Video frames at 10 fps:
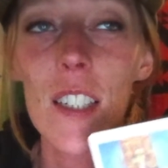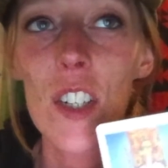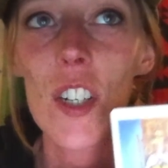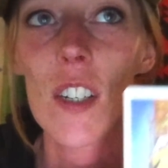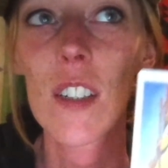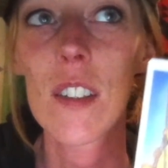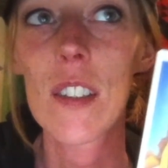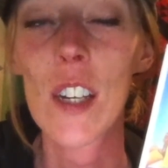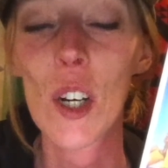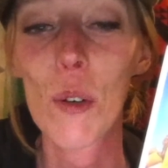And
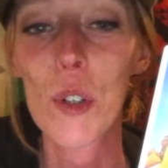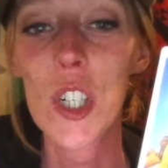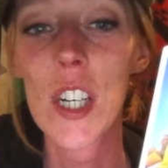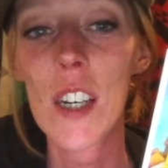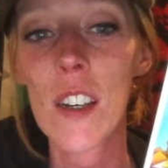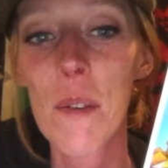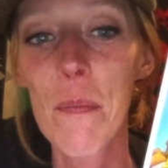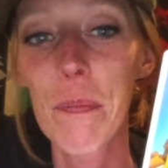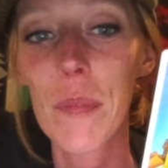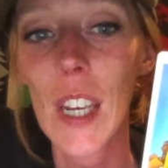she's, you know, she
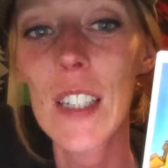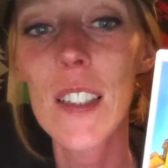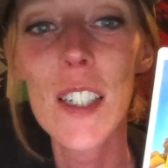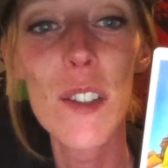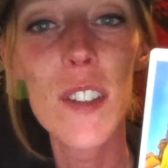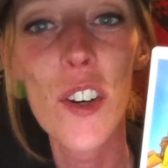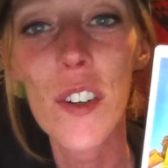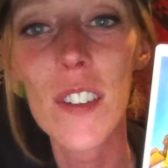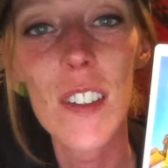instills your,